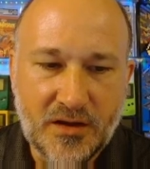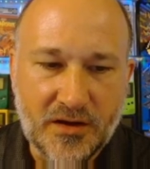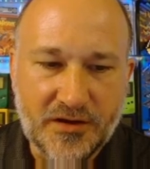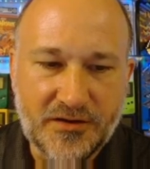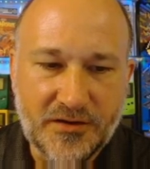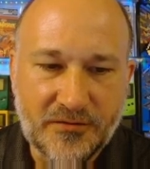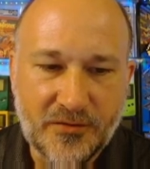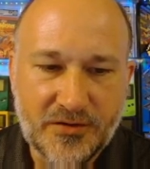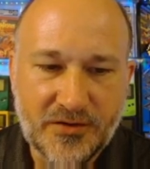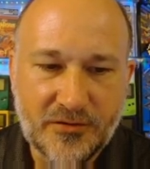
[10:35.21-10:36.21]
Consider
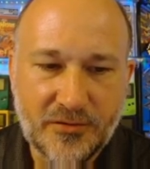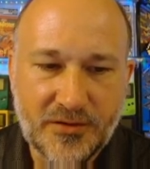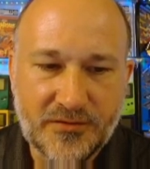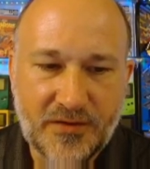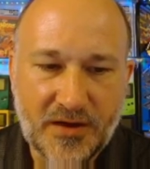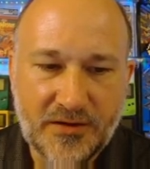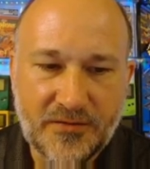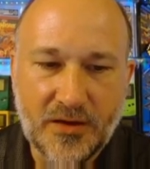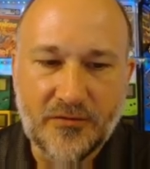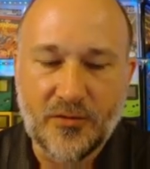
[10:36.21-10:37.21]
frozen crew is fine if
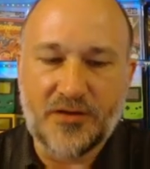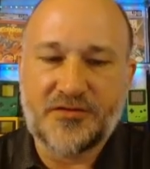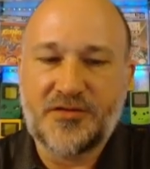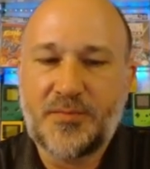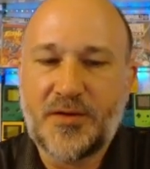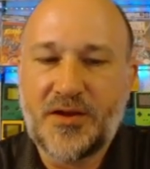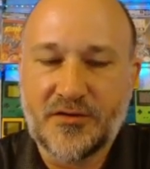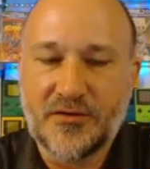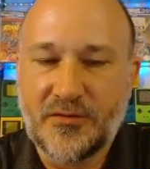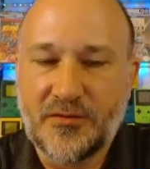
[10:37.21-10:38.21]
you have roster space or
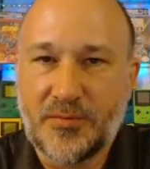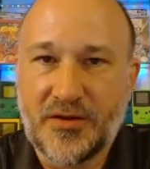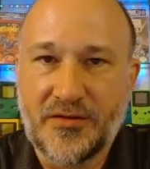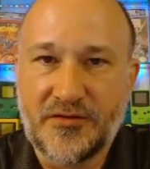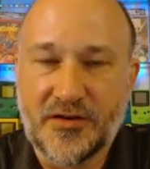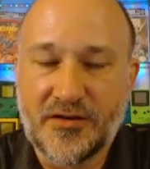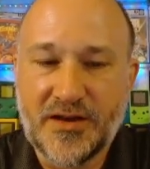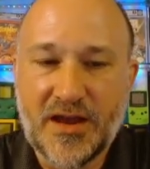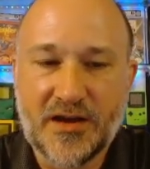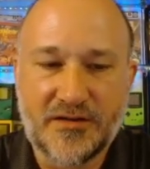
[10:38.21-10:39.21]
if you want to play the
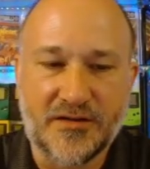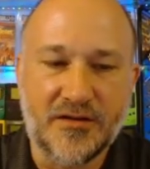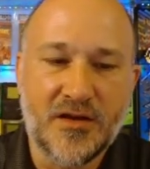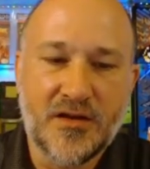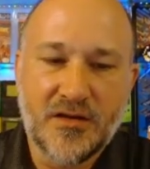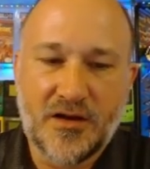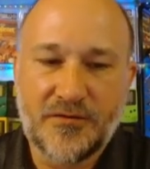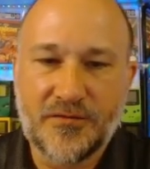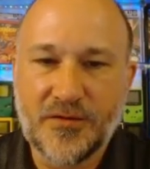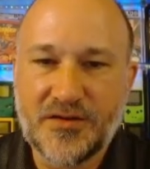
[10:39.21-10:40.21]
juggling act and
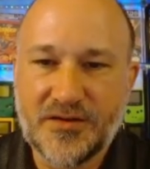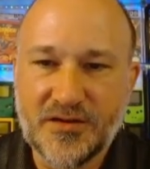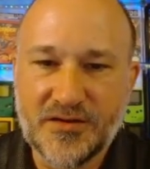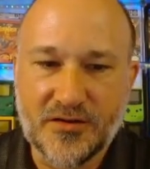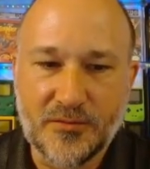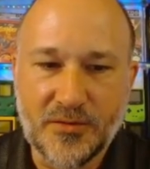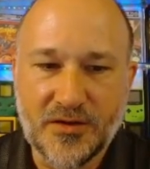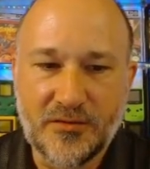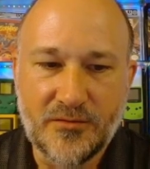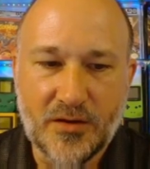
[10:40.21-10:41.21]
unfreeze things that are
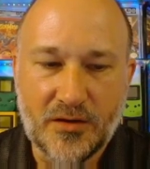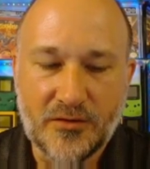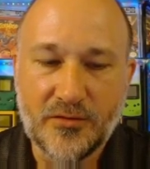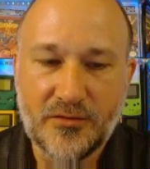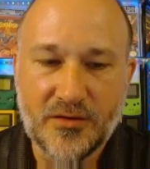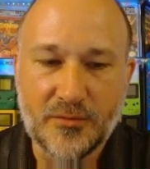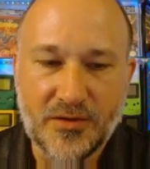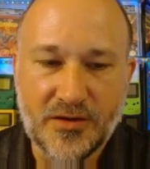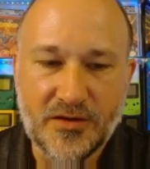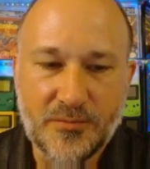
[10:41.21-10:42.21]
really crew that are
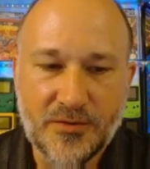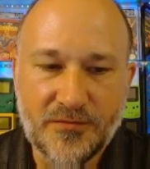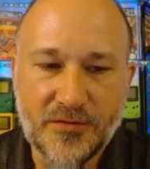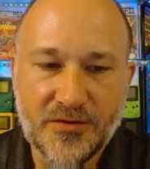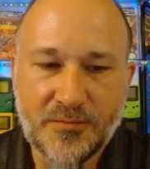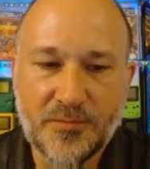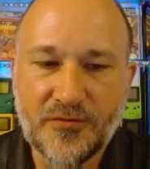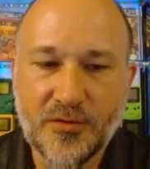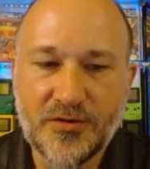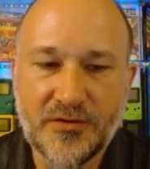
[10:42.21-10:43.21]
really good. But first,
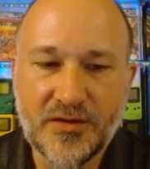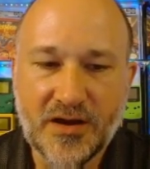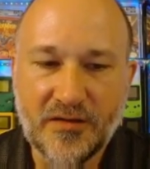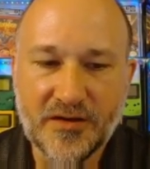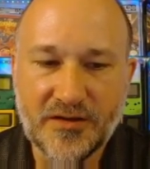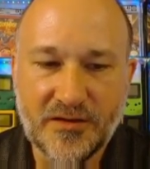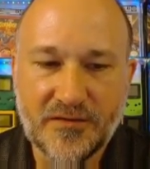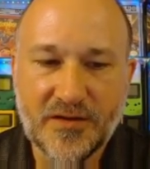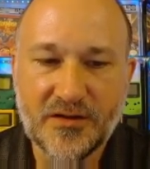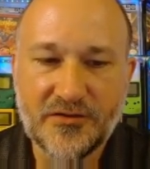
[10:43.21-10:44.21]
before I do that, I like to leave
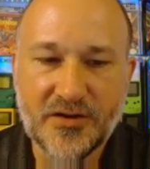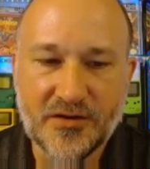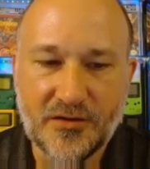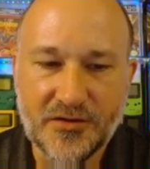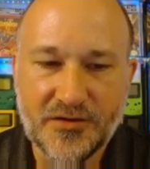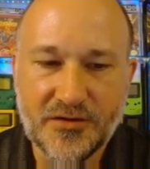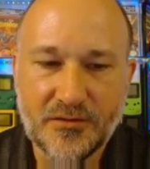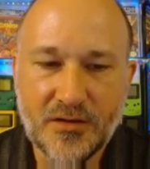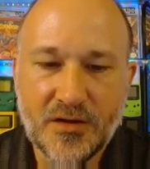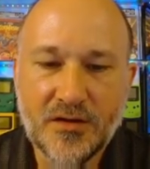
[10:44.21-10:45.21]
that unchecked
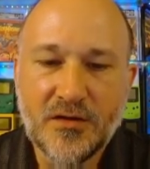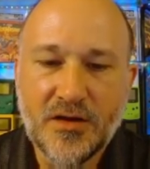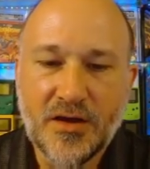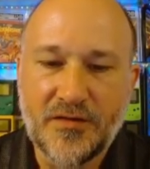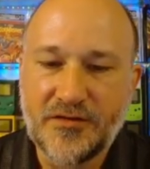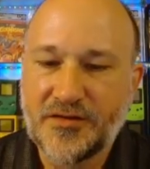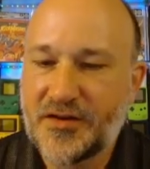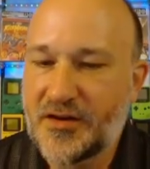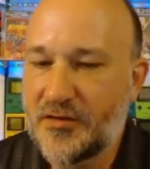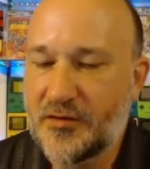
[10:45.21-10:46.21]
also, and then just
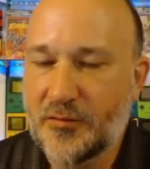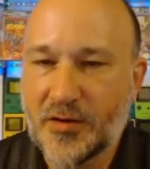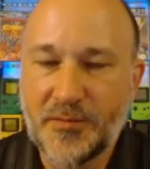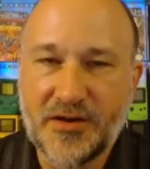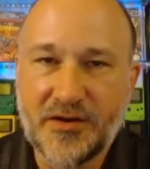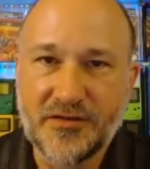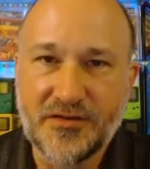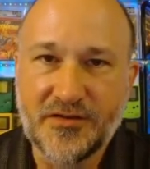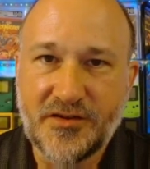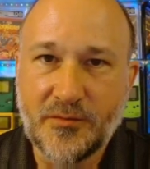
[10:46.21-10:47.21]
take a look at recommendations
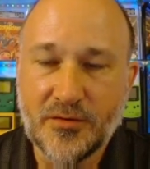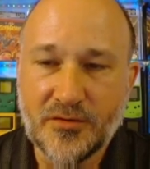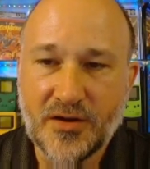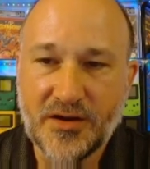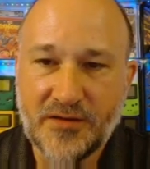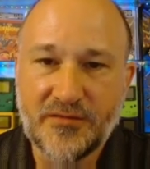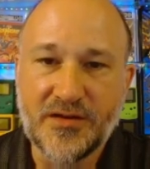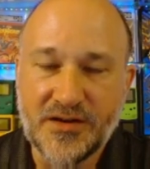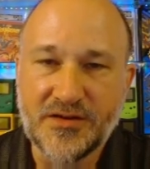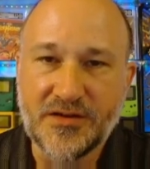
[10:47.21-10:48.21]
to see whether I even
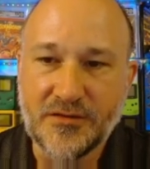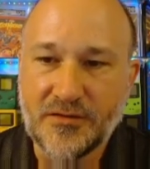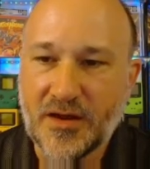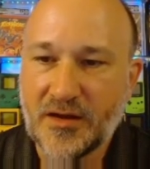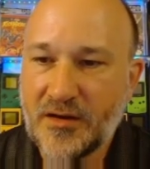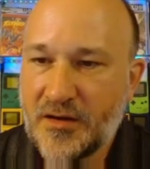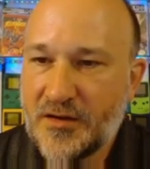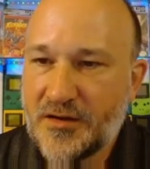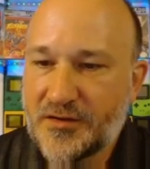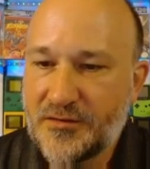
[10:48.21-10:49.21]
need to do that.
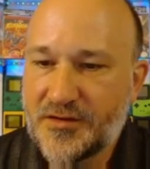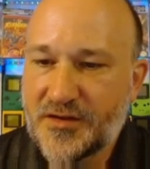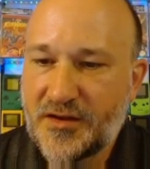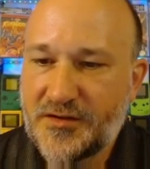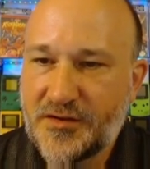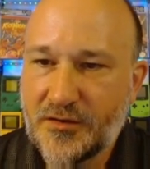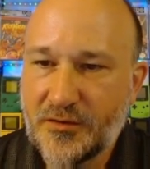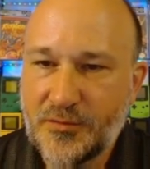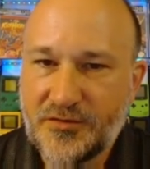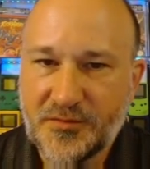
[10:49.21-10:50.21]
So in this case here,
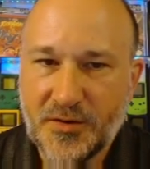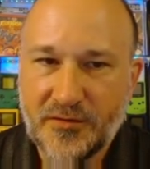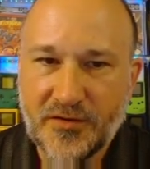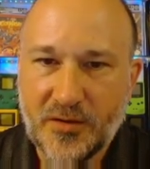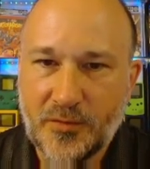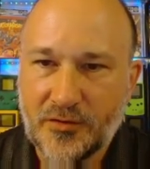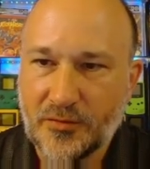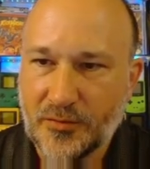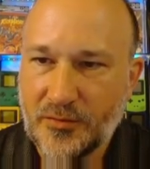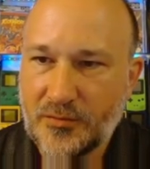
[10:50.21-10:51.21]
with just my available
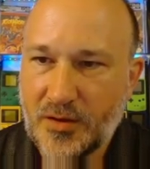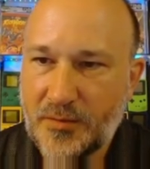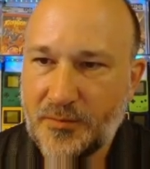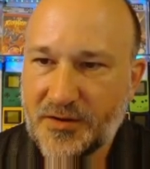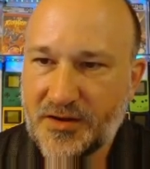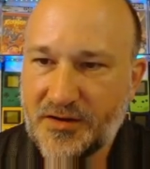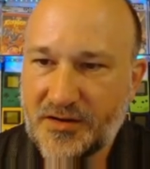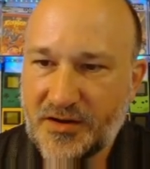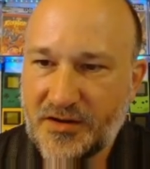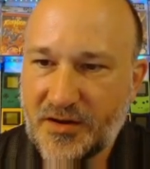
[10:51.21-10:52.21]
crew, I'm able to get
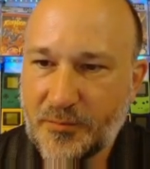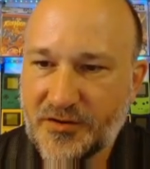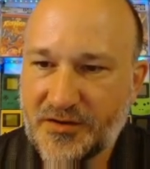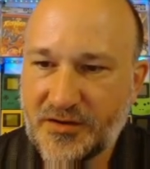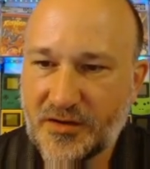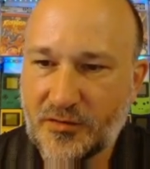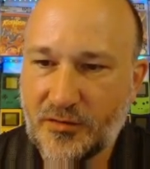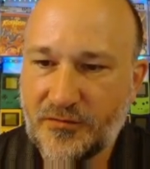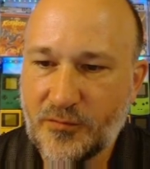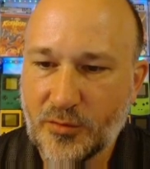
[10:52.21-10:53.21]
99% on
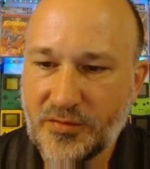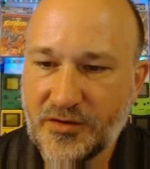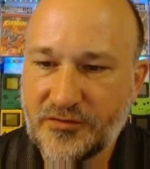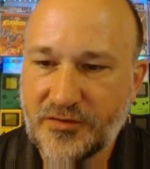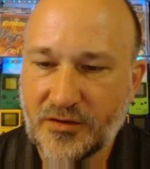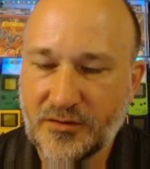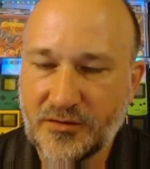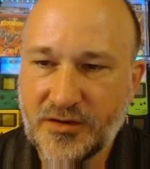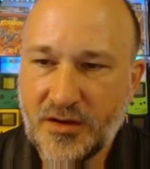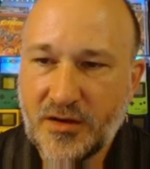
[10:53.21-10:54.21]
all 4 of these
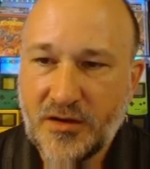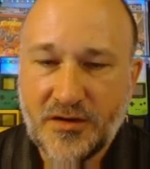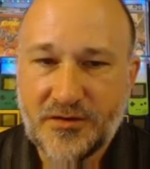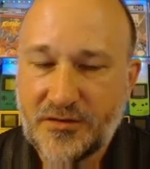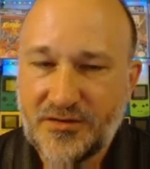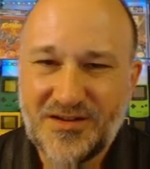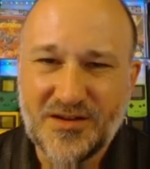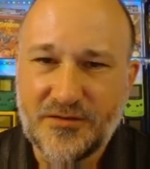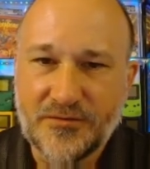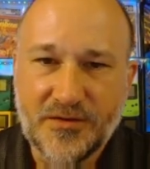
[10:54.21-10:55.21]
shuttles. So I don't need to
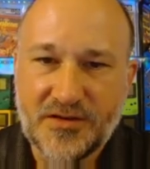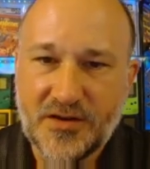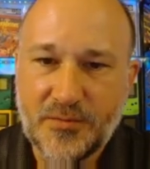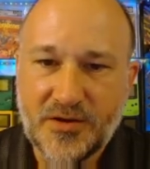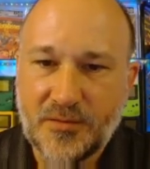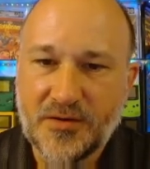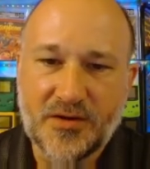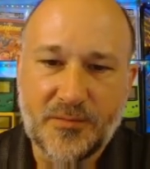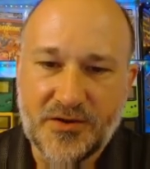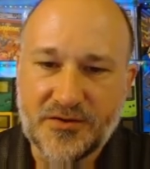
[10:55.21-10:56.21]
unfreeze anybody. I'm not
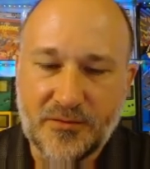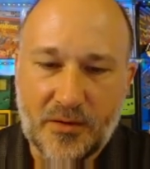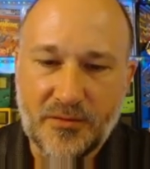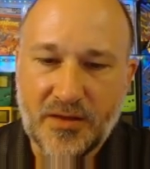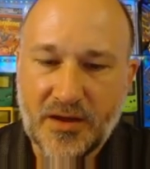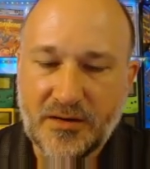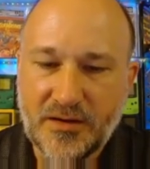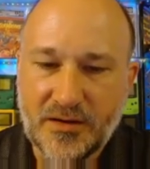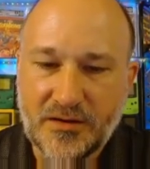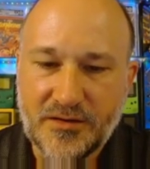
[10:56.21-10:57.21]
going to mess around with that,
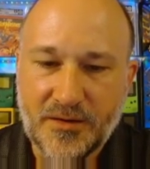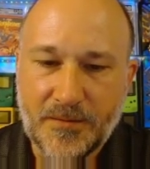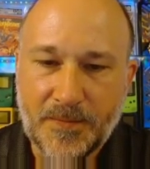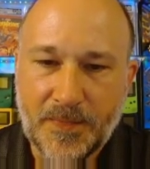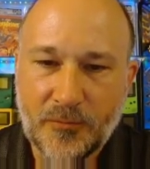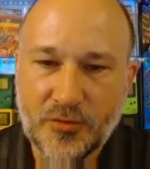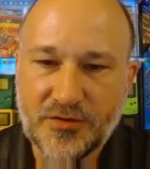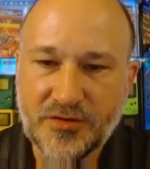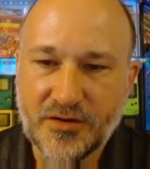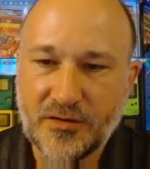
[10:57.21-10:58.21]
and we're
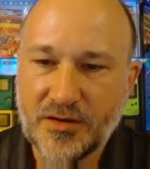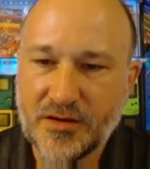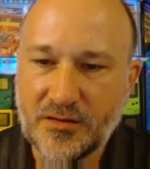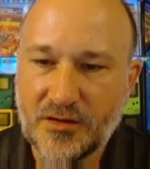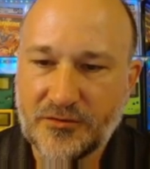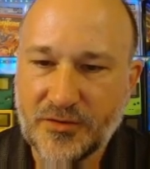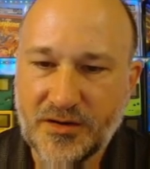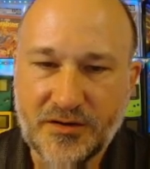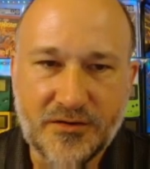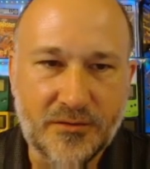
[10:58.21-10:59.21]
just going to go ahead and launch right
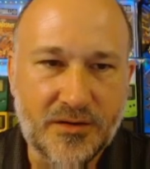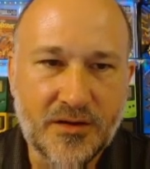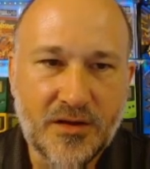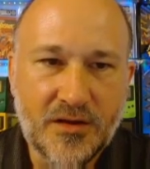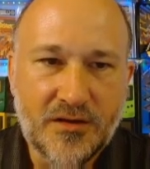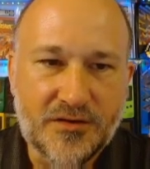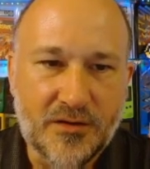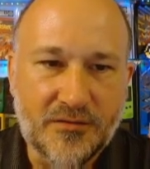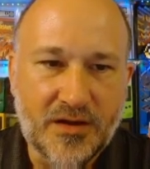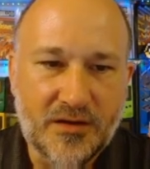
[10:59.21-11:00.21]
into it. So
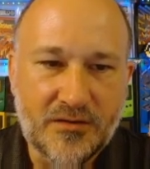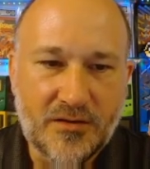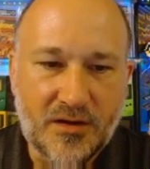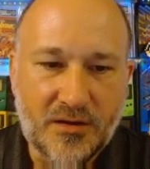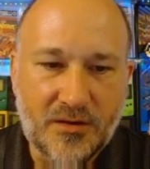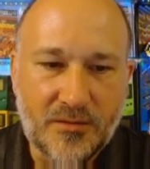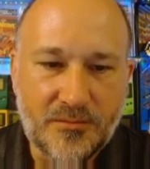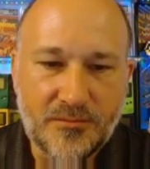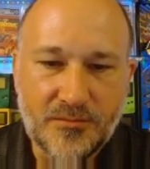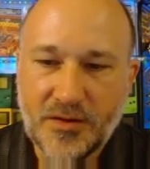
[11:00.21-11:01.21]
I've got,
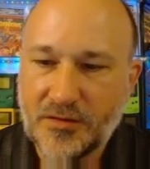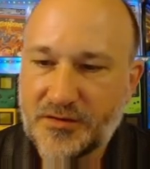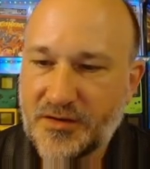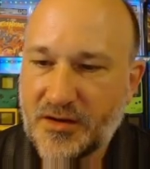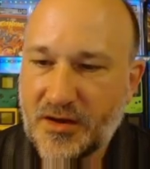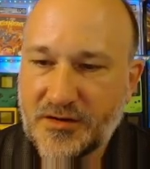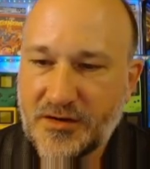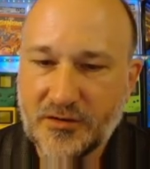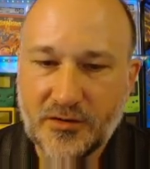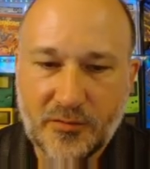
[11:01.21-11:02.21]
it looks like I did
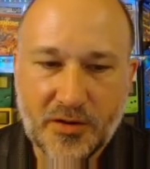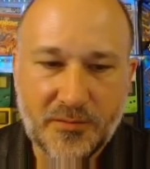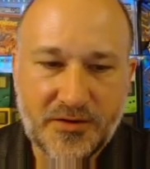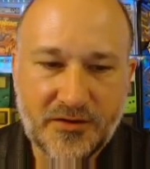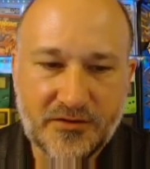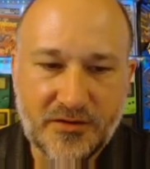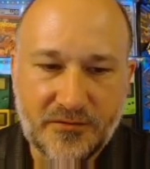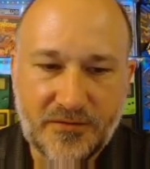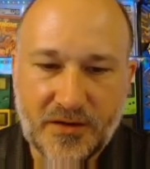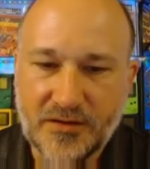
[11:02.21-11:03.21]
get a good recommendation on
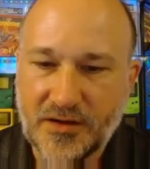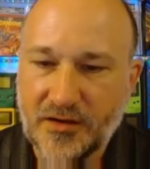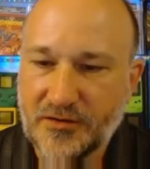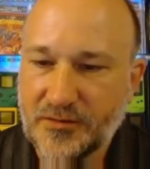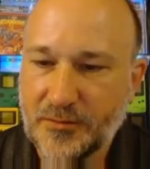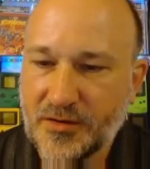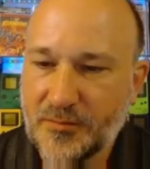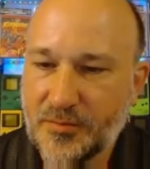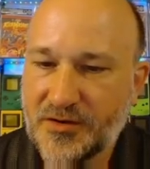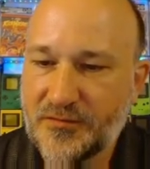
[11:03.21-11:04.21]
Foundling here, so we're going to
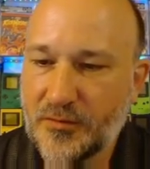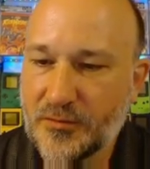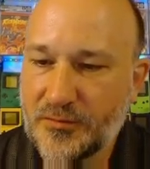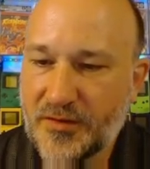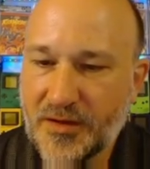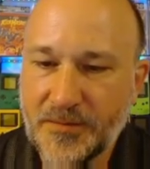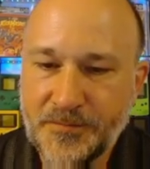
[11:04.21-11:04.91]
press forward with that.